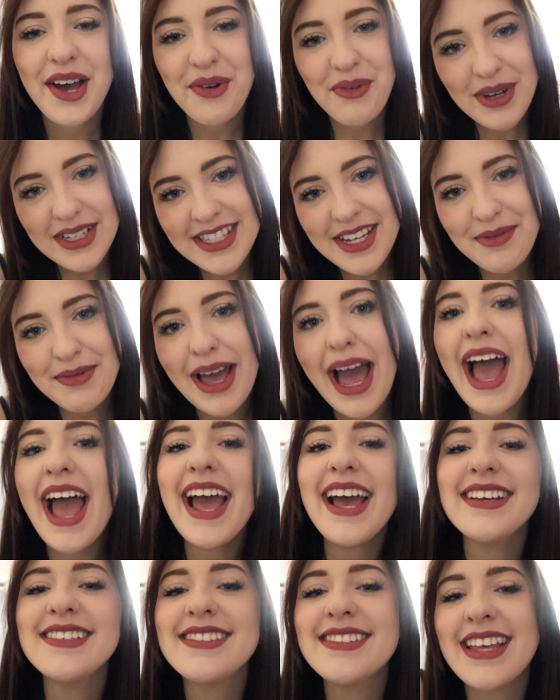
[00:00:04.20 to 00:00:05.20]
What's up,
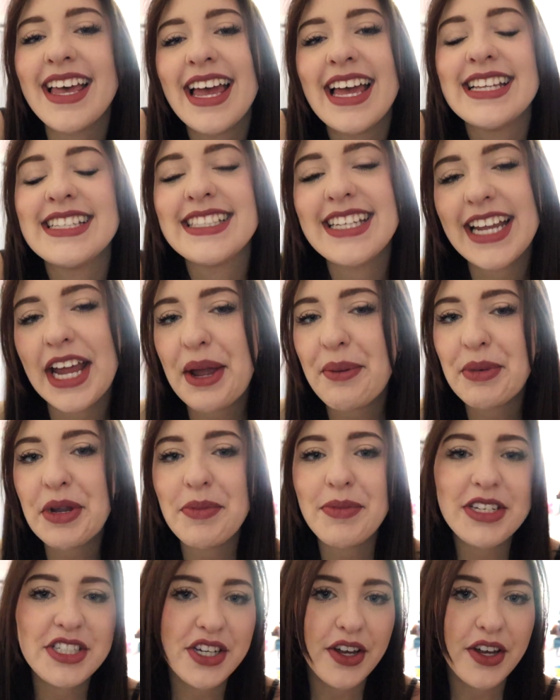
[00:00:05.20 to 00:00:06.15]
guys? Today I'm going to be